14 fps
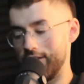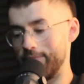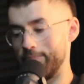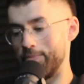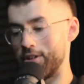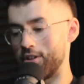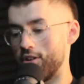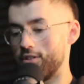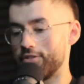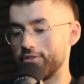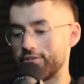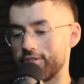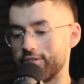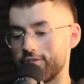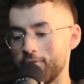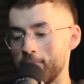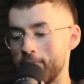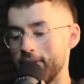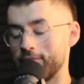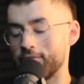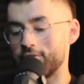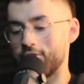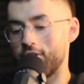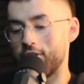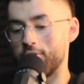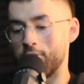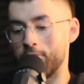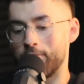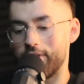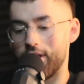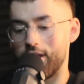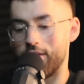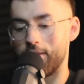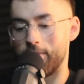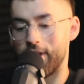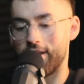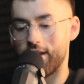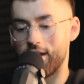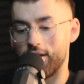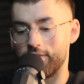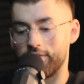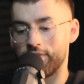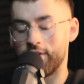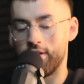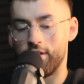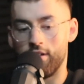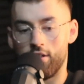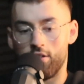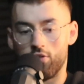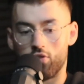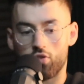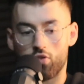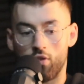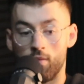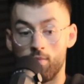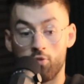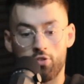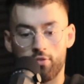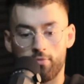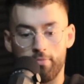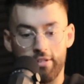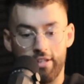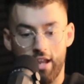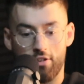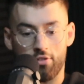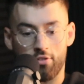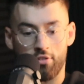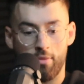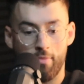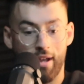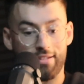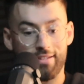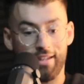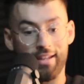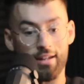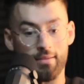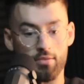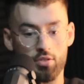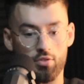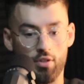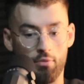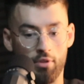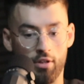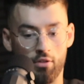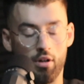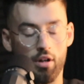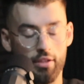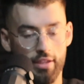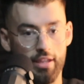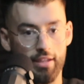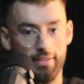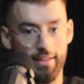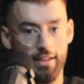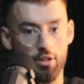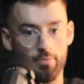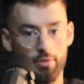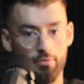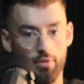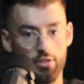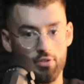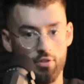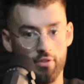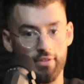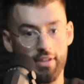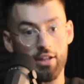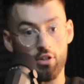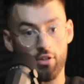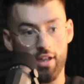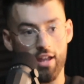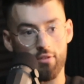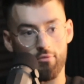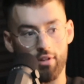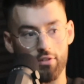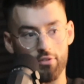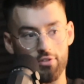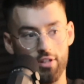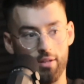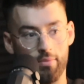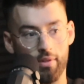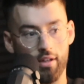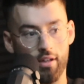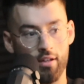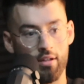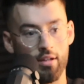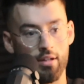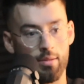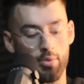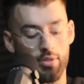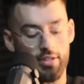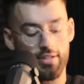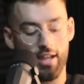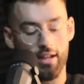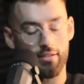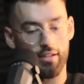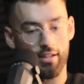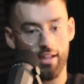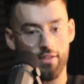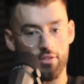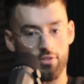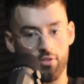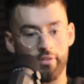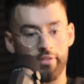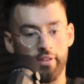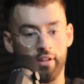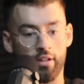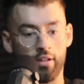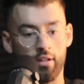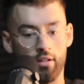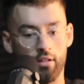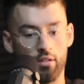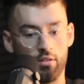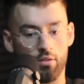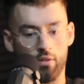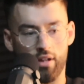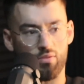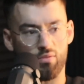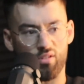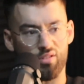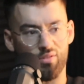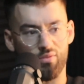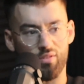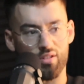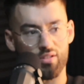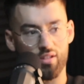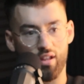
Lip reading: Because some people turn up and they might have so much potential. You might see it in the straight away, go, oh, they could be really strong. They could get in a really good shape here. But the second they get in the door and think, no, I don't want to do this.